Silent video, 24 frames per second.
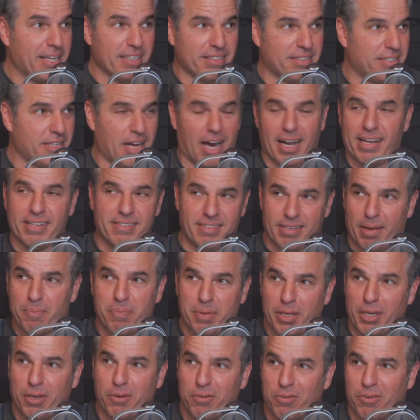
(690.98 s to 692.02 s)
as not as yeah.
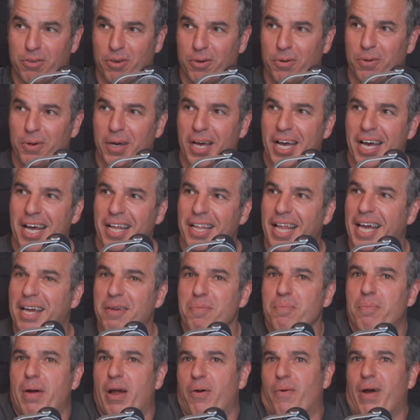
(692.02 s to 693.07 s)
something you do. Like
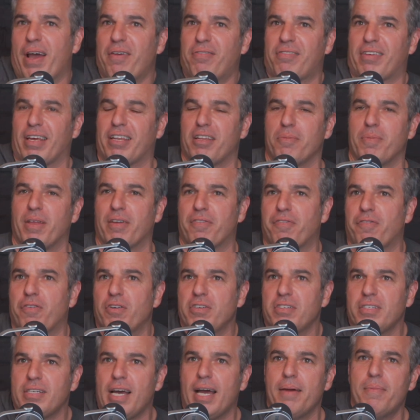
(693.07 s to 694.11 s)
my wife said to me the
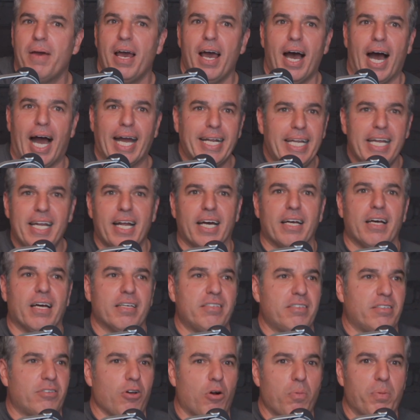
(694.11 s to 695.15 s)
first time I did a, a
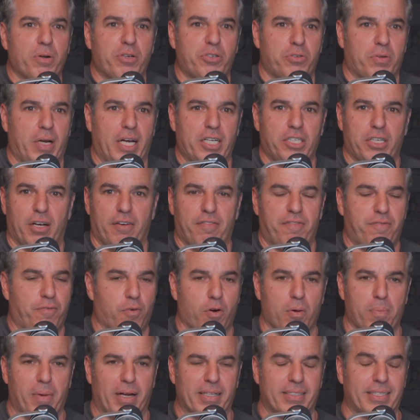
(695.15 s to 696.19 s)
sober stretch of
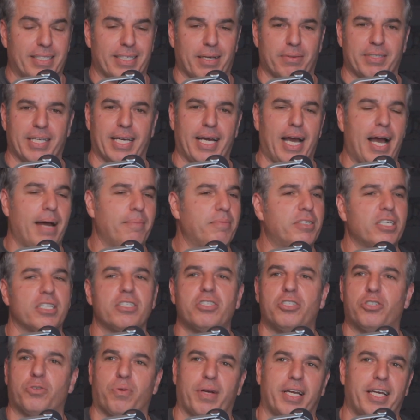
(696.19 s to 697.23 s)
four months because I was like, I'm
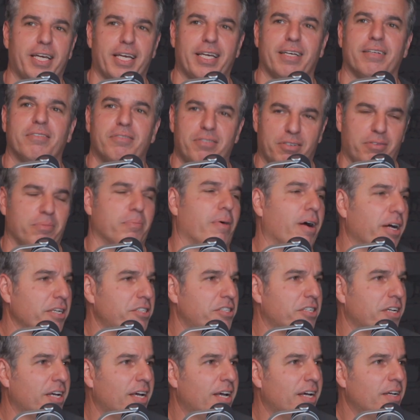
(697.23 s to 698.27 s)
just drinking too
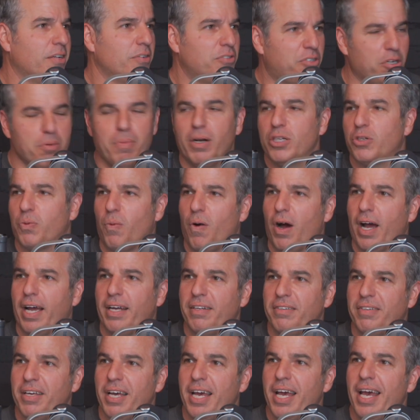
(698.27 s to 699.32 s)
much, yeah. too much
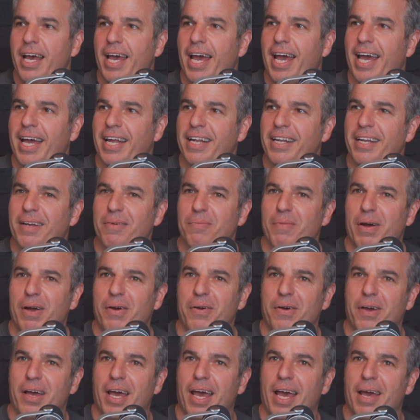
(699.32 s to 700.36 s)
wine, and my
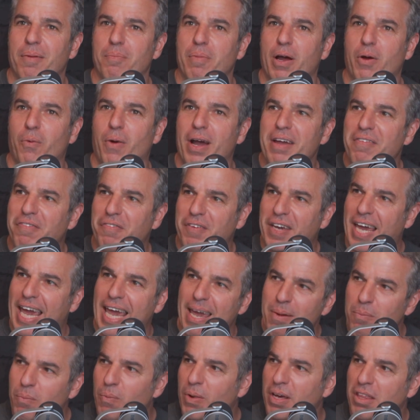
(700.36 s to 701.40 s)
and my wife
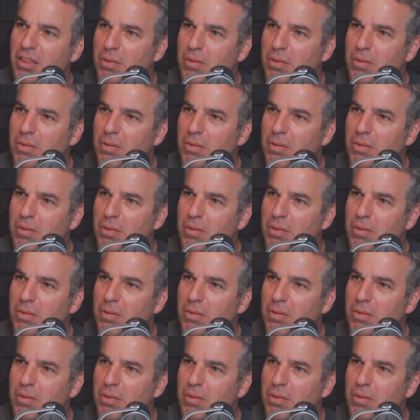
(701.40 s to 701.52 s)
came with